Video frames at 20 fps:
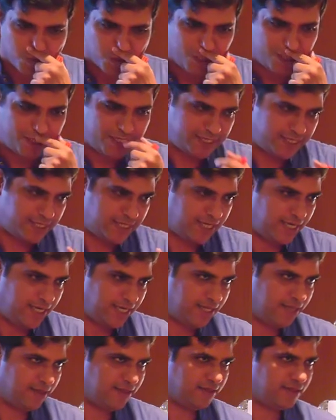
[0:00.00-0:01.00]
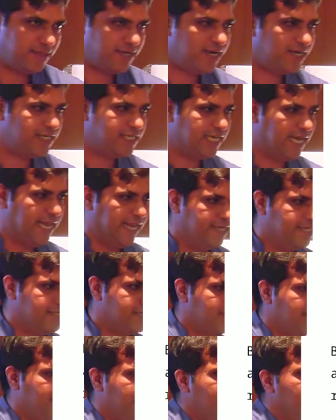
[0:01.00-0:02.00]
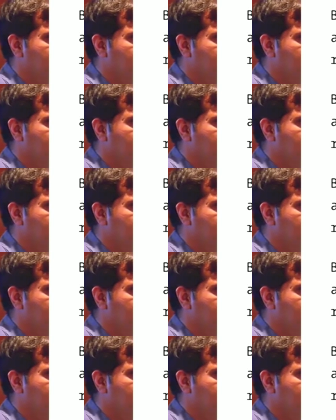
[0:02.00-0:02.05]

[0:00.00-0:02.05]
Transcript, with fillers: this is the third challenge, right?